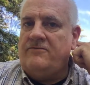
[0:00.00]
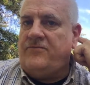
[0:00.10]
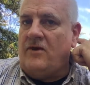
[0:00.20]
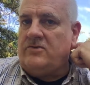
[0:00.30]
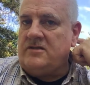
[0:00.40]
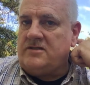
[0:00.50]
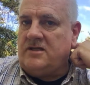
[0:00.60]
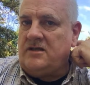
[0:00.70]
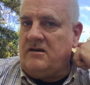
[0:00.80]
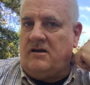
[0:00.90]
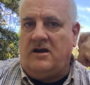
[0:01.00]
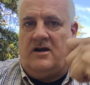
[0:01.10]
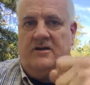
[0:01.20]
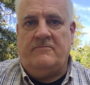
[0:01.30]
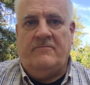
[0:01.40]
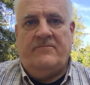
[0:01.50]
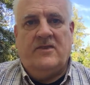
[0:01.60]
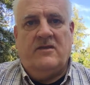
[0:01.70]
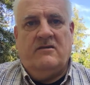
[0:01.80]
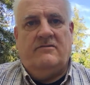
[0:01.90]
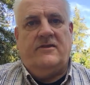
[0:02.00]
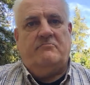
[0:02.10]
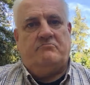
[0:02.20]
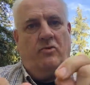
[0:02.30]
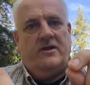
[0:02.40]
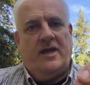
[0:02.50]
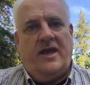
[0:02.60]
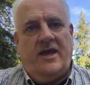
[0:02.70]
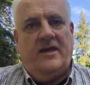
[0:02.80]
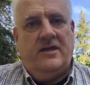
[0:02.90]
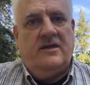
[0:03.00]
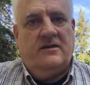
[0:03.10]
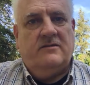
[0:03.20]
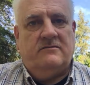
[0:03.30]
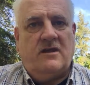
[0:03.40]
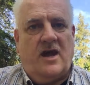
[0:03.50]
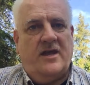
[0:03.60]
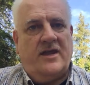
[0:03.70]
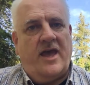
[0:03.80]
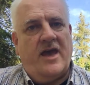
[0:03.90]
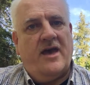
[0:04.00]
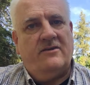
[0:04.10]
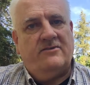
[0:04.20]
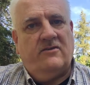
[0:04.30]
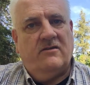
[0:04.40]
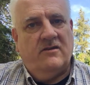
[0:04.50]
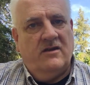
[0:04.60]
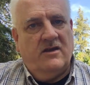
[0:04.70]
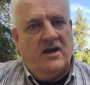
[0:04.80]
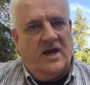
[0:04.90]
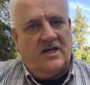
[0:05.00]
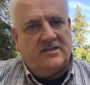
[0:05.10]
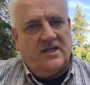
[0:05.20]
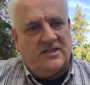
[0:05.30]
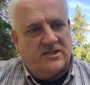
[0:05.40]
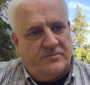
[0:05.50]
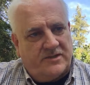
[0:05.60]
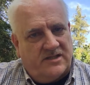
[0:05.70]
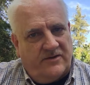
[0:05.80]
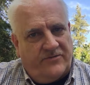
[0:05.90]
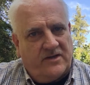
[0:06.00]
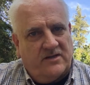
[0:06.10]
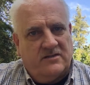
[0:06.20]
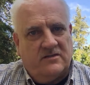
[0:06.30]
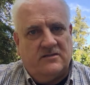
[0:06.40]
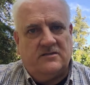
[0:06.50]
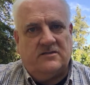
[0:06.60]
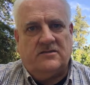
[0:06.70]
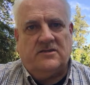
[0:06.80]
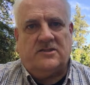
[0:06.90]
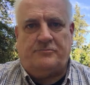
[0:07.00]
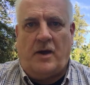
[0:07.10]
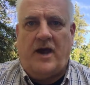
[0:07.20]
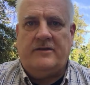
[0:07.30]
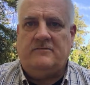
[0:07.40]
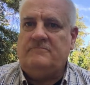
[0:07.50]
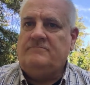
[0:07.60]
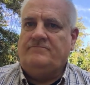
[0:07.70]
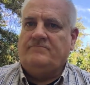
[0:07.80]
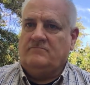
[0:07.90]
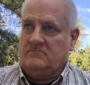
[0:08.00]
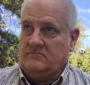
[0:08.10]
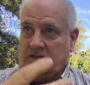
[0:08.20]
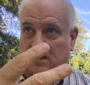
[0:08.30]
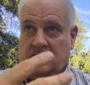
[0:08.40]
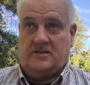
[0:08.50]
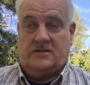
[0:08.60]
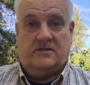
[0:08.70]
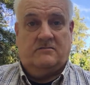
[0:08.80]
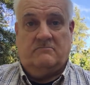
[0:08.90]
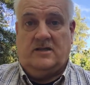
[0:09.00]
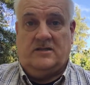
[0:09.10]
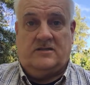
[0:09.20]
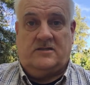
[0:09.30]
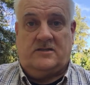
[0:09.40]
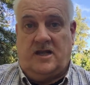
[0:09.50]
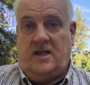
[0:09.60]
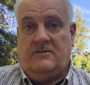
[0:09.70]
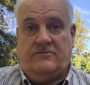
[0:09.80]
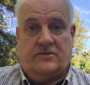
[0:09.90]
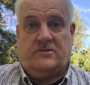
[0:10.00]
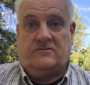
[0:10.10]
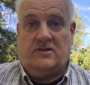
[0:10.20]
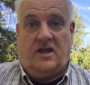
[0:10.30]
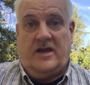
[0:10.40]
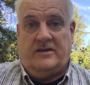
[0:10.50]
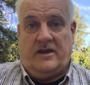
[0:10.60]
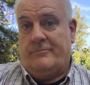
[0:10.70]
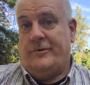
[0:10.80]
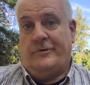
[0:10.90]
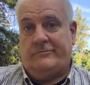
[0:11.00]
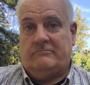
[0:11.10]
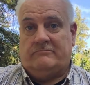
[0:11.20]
focusing on the point A not as a specific spot. It's today, the 1st of July, and I'm broke.